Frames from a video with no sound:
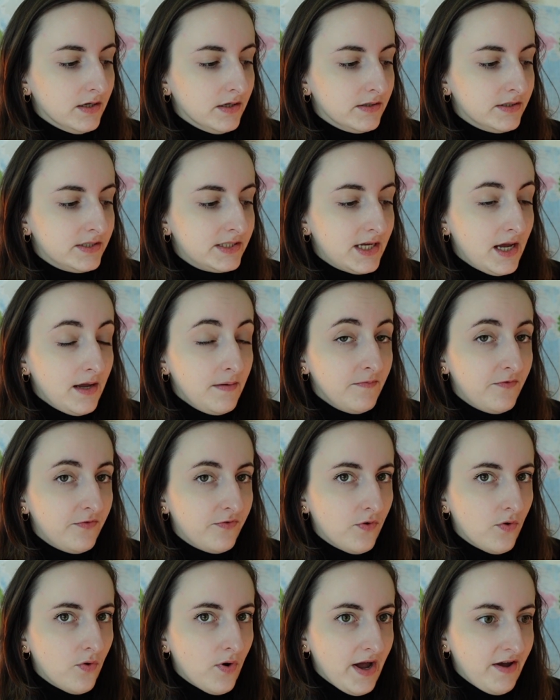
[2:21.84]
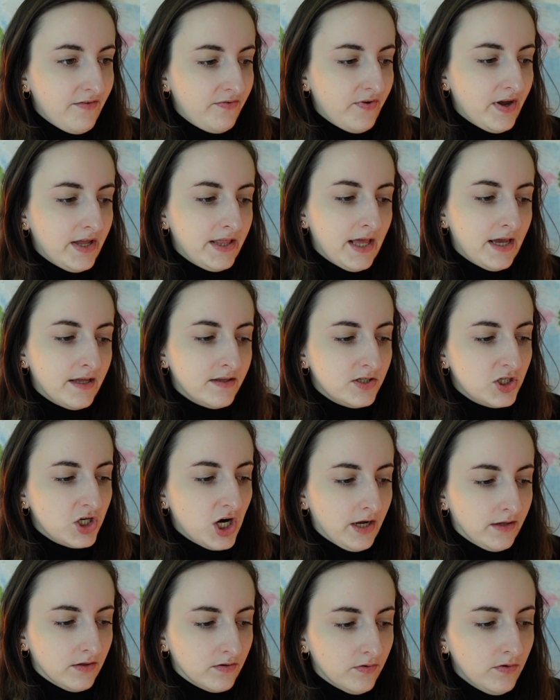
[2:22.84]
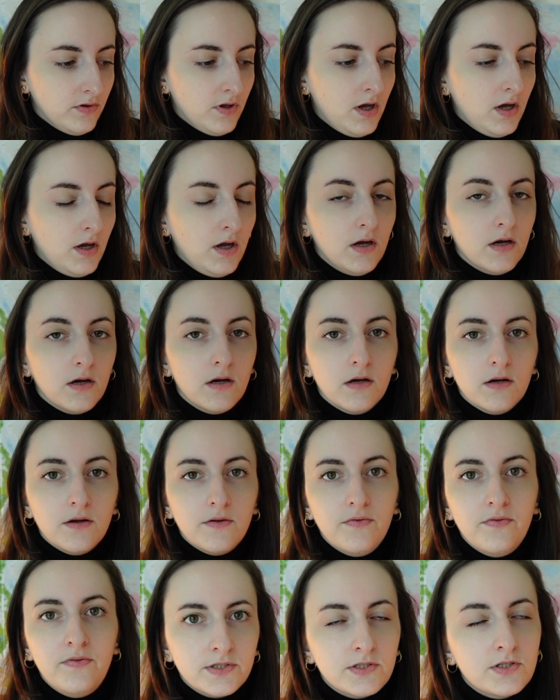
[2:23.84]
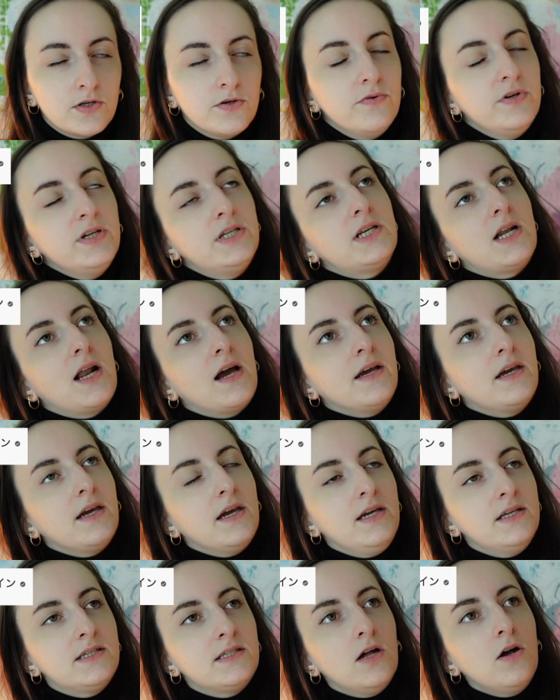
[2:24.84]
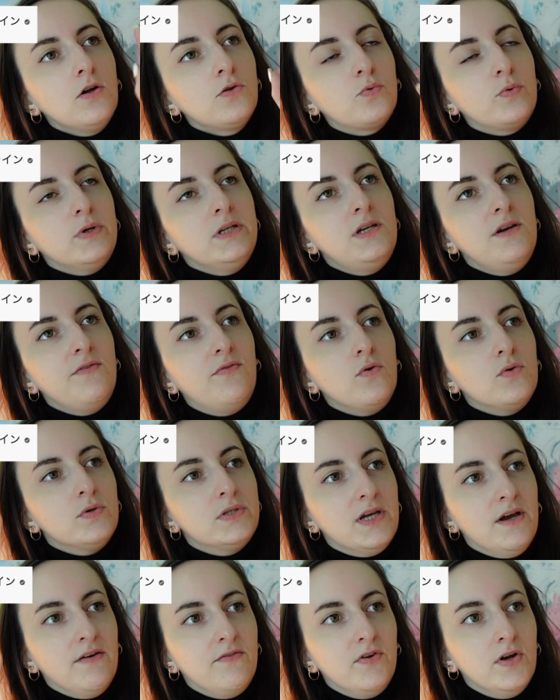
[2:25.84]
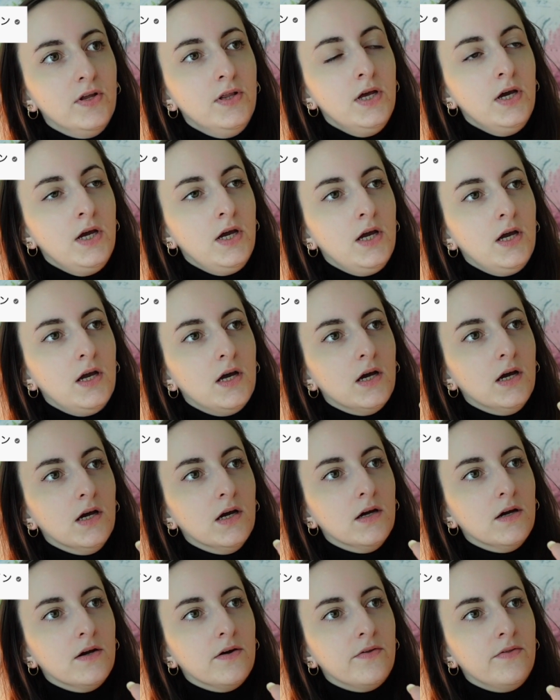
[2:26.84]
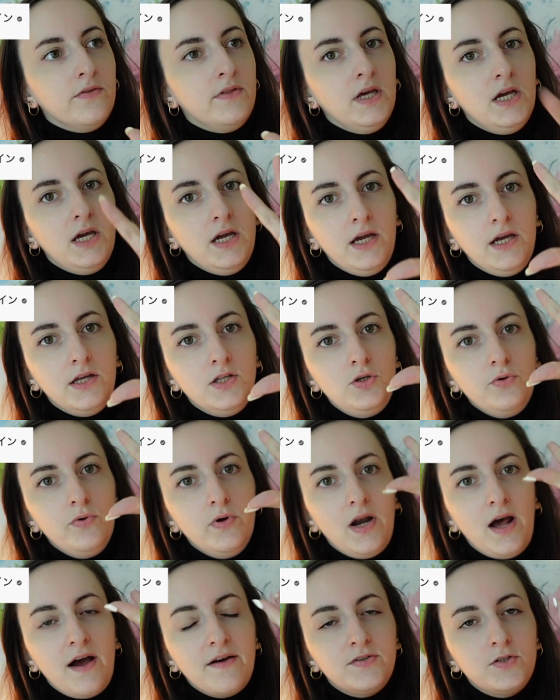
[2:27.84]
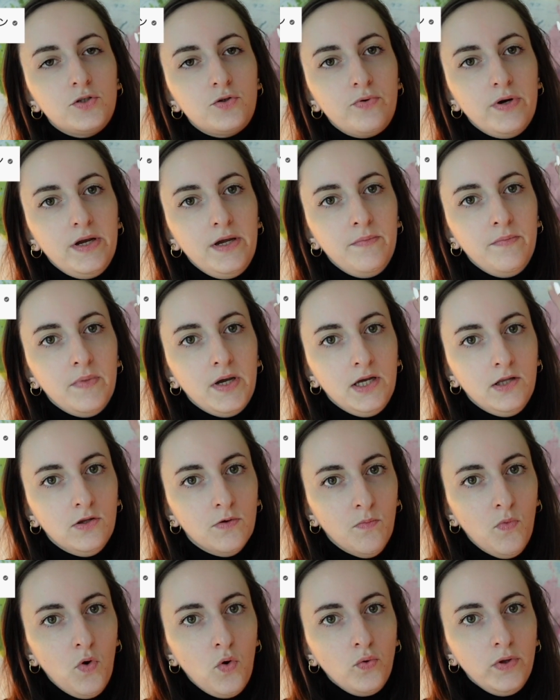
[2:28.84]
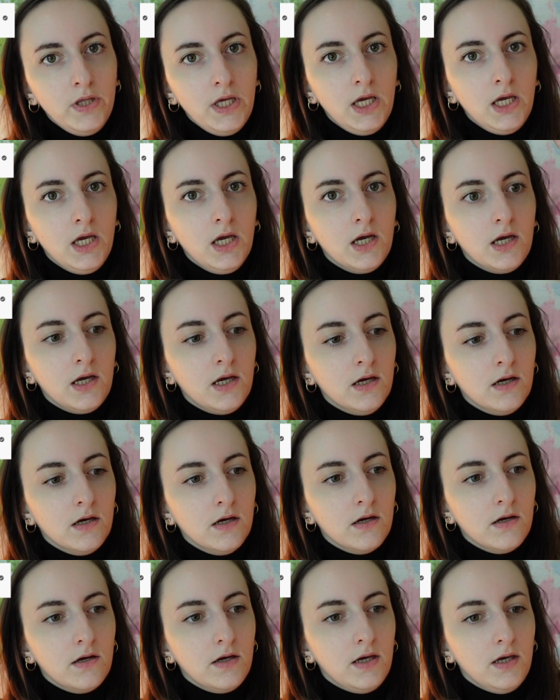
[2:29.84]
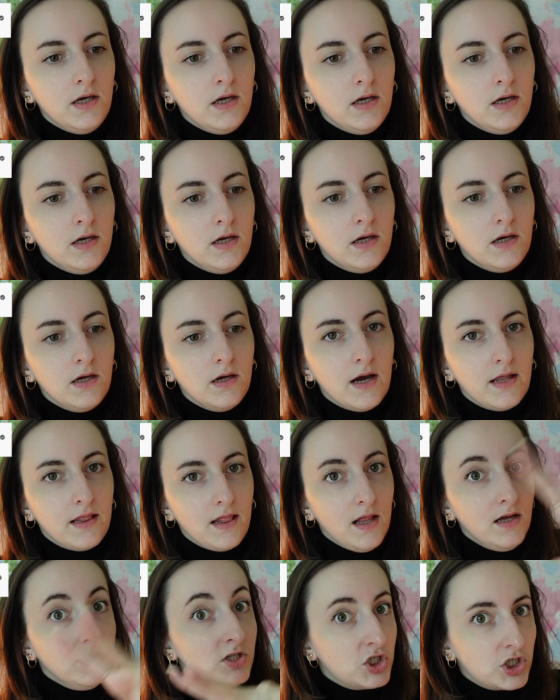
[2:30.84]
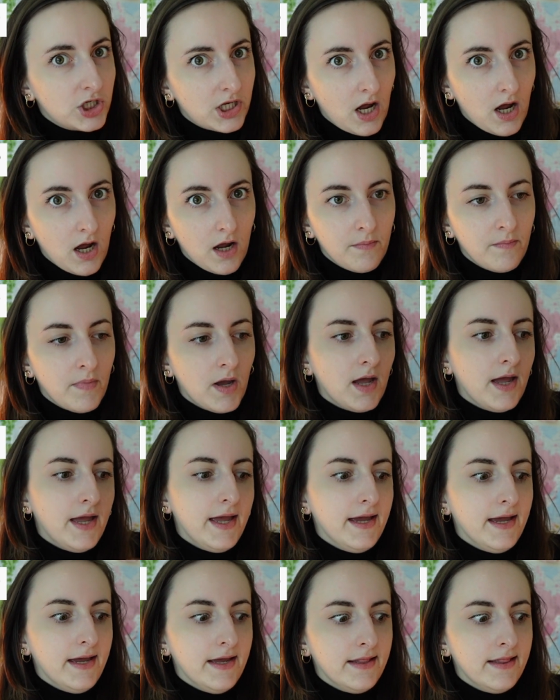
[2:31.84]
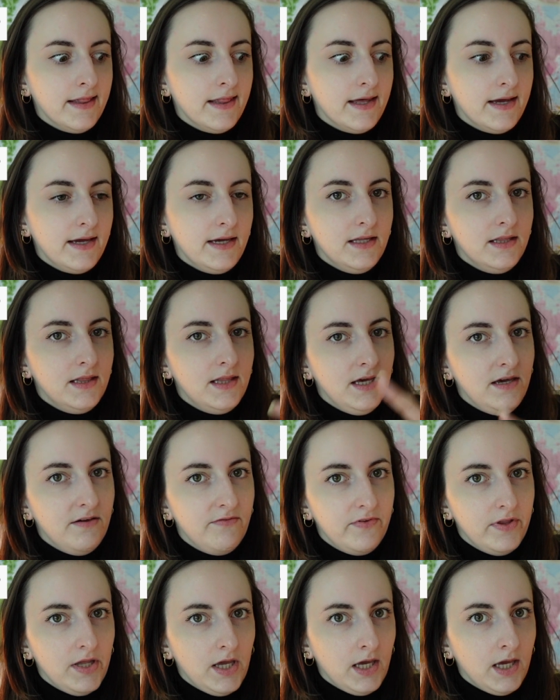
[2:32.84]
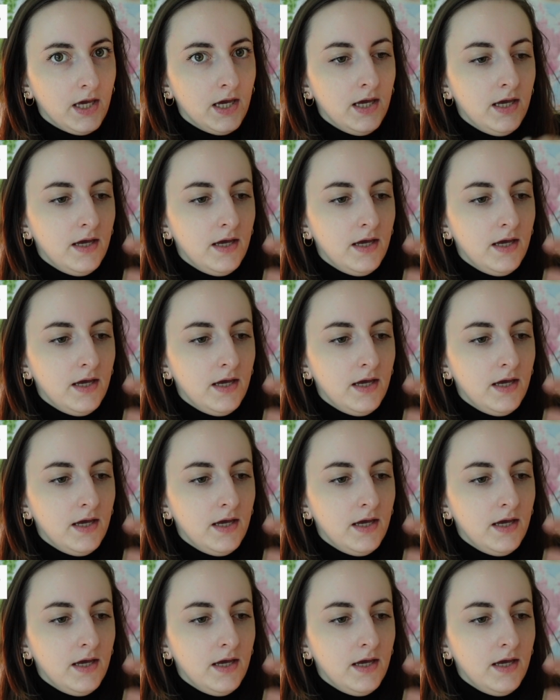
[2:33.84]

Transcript: Same for FNN channel, so it's like, it's not 24/7. They do a live stream in the morning, at lunchtime and in the evening,